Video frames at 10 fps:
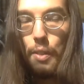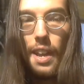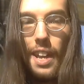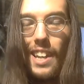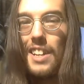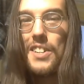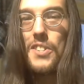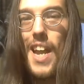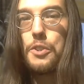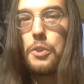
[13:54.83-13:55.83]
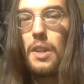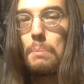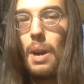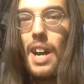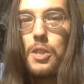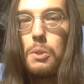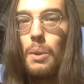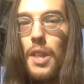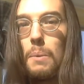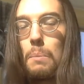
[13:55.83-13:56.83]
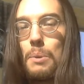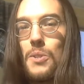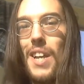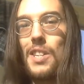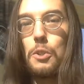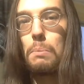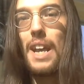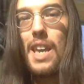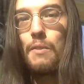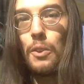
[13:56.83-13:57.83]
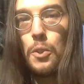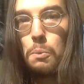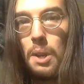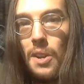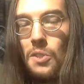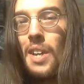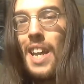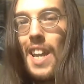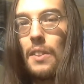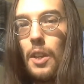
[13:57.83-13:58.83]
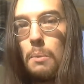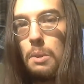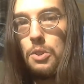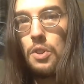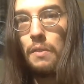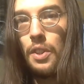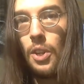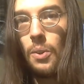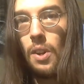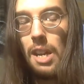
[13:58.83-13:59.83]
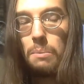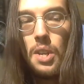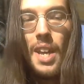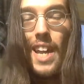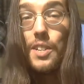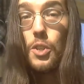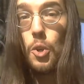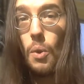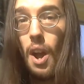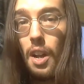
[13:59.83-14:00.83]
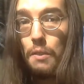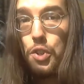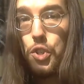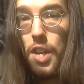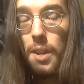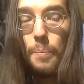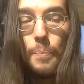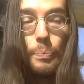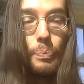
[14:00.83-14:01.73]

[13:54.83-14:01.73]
thinking that it's actually possible they were possessed by evil spirits in the commission of their crimes. It's a crock of shit.